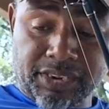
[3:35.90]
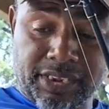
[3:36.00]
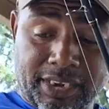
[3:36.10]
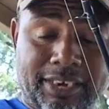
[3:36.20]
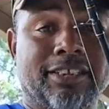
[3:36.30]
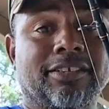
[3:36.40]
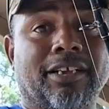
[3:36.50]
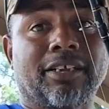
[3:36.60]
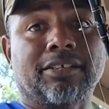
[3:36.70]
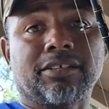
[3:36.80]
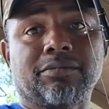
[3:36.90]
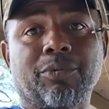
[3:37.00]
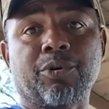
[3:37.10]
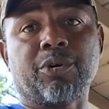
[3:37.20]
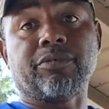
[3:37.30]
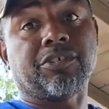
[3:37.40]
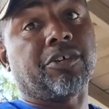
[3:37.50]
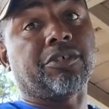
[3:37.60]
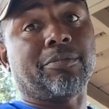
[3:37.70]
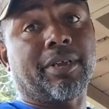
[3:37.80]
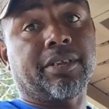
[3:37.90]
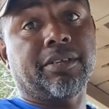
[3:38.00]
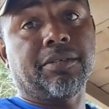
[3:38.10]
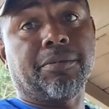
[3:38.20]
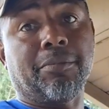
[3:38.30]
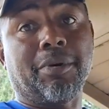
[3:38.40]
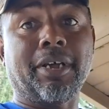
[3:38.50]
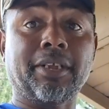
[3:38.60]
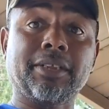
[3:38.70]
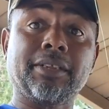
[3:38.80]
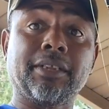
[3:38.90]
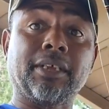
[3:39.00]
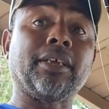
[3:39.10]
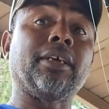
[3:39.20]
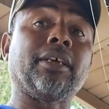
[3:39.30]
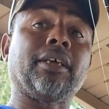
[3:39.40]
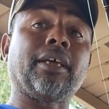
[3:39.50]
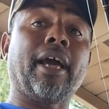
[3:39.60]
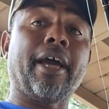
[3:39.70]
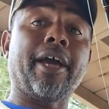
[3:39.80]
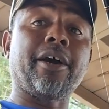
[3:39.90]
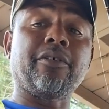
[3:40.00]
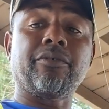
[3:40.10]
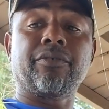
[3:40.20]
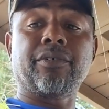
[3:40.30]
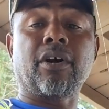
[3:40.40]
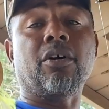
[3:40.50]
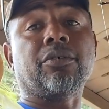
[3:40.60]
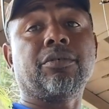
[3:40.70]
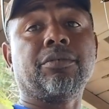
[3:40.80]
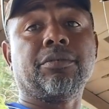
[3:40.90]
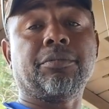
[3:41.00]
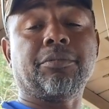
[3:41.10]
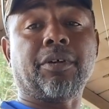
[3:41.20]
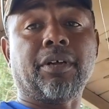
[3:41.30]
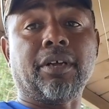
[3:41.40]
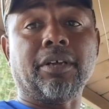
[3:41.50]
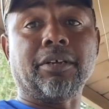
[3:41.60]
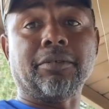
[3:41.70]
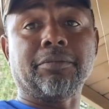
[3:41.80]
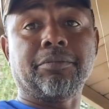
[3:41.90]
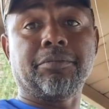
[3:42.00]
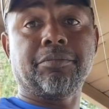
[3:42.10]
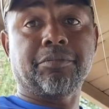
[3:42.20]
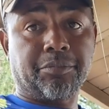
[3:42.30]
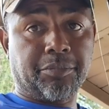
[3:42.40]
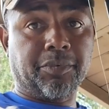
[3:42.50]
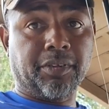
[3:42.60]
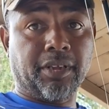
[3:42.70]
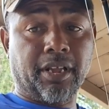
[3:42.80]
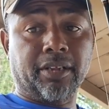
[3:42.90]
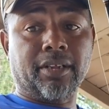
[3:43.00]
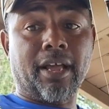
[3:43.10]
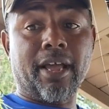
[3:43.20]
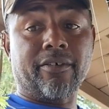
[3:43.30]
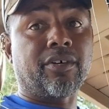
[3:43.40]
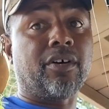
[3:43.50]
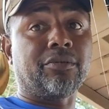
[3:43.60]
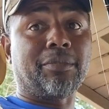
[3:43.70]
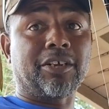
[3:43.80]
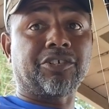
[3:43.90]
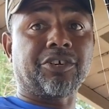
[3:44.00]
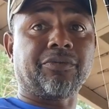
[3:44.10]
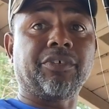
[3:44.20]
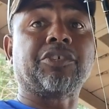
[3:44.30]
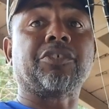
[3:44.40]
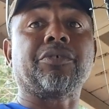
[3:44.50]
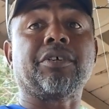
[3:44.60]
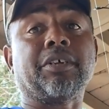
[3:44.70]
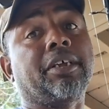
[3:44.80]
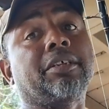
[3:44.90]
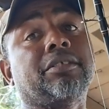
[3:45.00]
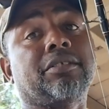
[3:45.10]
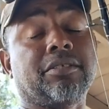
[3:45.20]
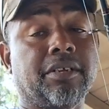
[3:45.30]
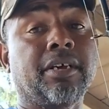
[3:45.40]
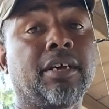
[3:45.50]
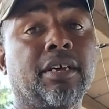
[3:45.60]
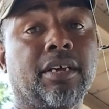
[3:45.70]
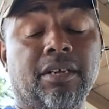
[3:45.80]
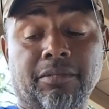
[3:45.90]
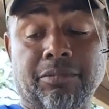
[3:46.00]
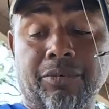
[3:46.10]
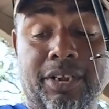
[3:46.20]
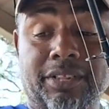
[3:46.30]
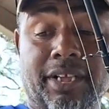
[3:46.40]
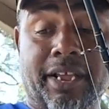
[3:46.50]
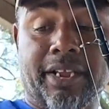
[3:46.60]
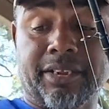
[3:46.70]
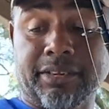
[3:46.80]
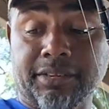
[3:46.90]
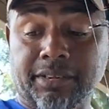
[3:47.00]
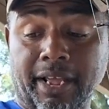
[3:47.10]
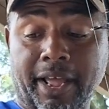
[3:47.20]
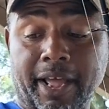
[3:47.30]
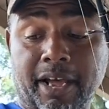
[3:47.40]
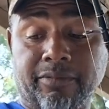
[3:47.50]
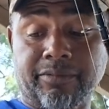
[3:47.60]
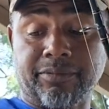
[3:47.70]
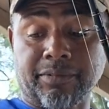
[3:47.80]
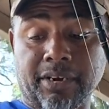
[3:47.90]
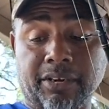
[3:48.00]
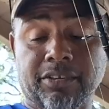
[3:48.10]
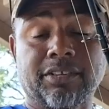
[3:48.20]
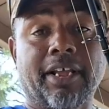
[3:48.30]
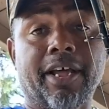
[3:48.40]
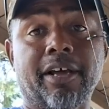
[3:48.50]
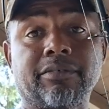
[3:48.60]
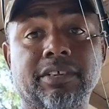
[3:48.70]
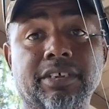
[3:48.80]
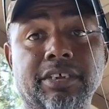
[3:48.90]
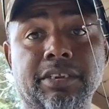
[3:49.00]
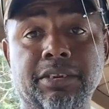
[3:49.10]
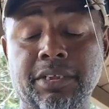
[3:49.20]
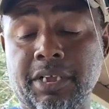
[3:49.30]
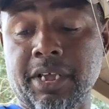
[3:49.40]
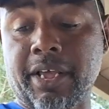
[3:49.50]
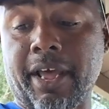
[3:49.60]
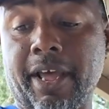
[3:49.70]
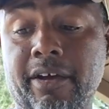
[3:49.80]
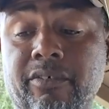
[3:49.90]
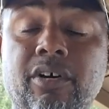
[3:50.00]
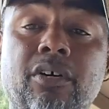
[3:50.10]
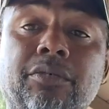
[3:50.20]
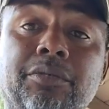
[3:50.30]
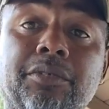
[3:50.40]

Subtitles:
in this case, it's more of a church bait, but I have caught um, I have caught my share of fish on it. And one thing I noticed I have done, I have caught